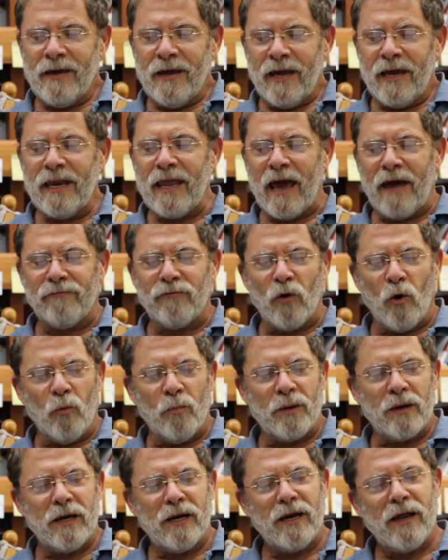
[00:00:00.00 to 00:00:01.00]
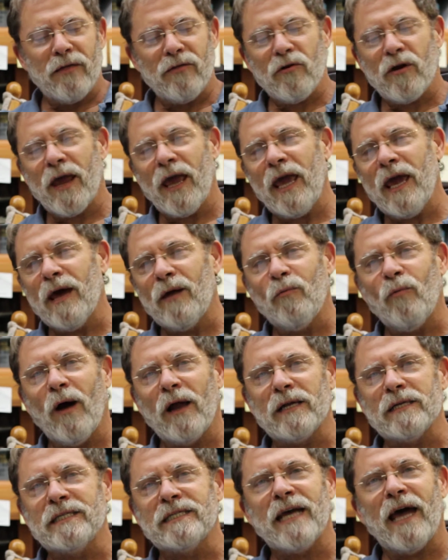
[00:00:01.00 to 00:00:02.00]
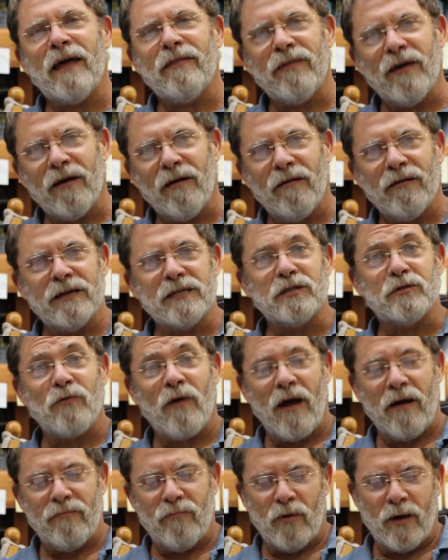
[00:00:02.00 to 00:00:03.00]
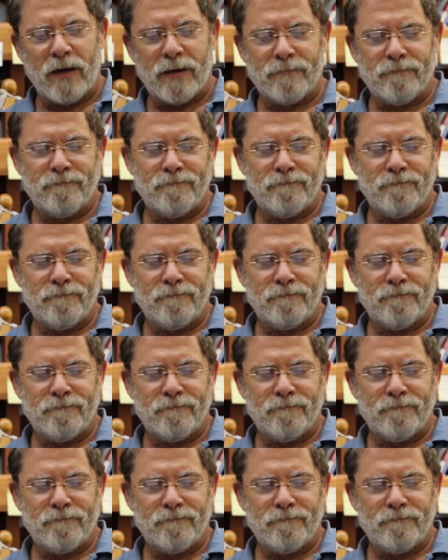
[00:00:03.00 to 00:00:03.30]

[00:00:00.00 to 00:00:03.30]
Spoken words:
he'd have to open another can while he sat there in his driveway.